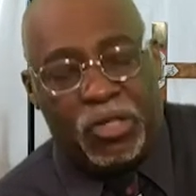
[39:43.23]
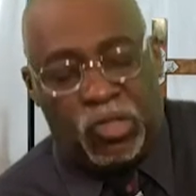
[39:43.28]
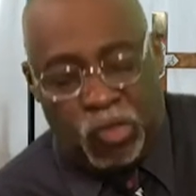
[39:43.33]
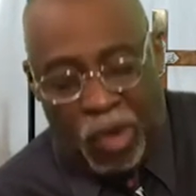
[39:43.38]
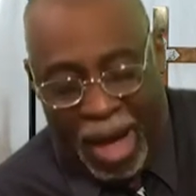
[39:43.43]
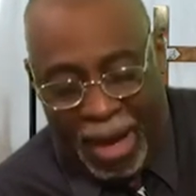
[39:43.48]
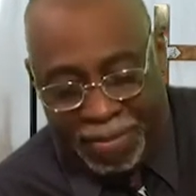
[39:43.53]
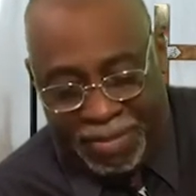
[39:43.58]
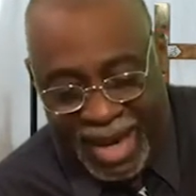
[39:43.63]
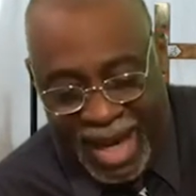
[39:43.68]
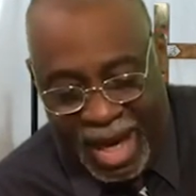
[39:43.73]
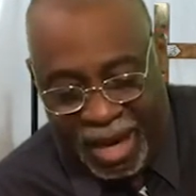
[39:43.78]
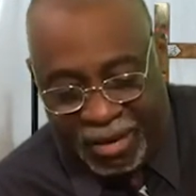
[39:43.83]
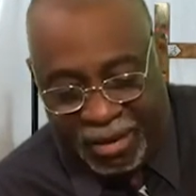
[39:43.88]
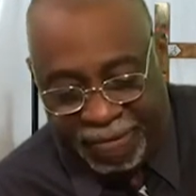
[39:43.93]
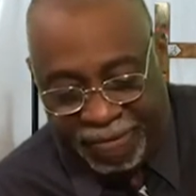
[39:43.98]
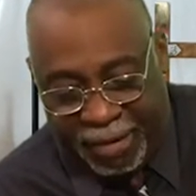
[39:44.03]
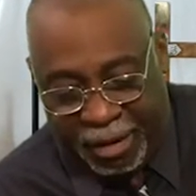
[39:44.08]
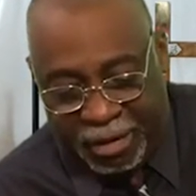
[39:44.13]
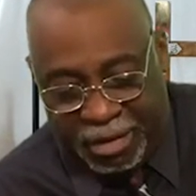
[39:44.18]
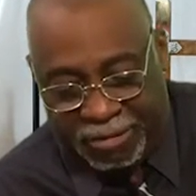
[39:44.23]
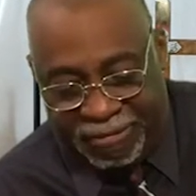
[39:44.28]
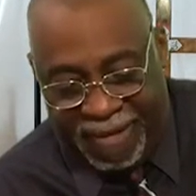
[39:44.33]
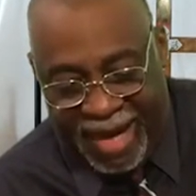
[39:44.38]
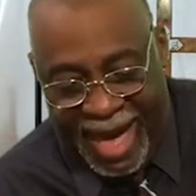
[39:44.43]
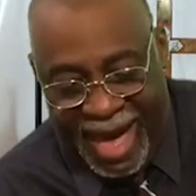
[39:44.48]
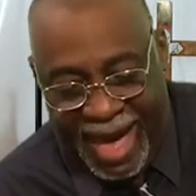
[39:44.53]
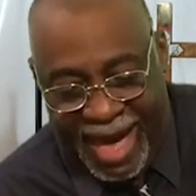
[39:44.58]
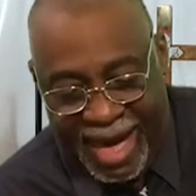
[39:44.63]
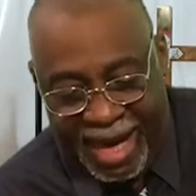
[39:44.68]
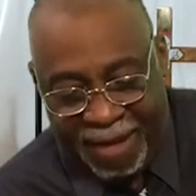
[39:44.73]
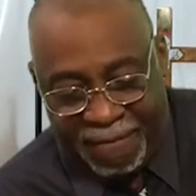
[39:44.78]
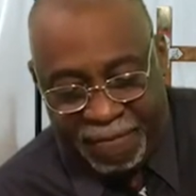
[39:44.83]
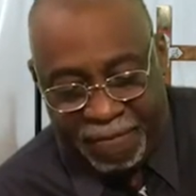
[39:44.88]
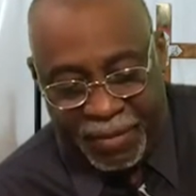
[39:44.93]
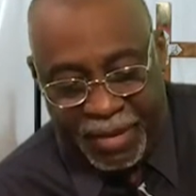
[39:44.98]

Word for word: Drop down to verse 5.